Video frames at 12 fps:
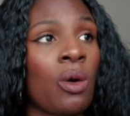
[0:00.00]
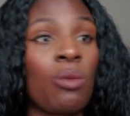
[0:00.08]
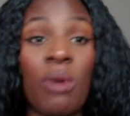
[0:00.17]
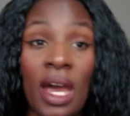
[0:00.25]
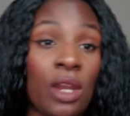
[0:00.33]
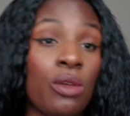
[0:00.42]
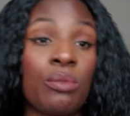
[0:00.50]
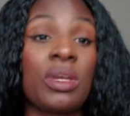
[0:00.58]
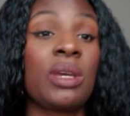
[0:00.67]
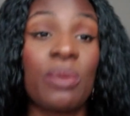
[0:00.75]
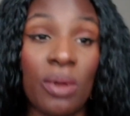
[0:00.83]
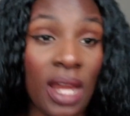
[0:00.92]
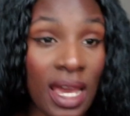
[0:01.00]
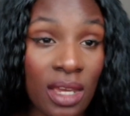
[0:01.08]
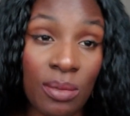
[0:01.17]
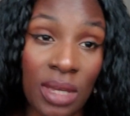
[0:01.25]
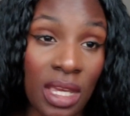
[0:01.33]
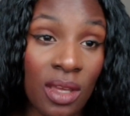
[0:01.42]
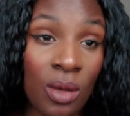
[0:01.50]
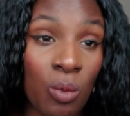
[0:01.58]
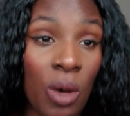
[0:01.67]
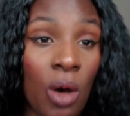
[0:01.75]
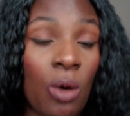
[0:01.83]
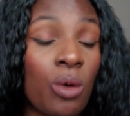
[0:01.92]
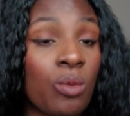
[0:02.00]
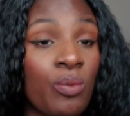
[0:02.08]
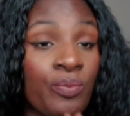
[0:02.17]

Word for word: why don't people like me? Well,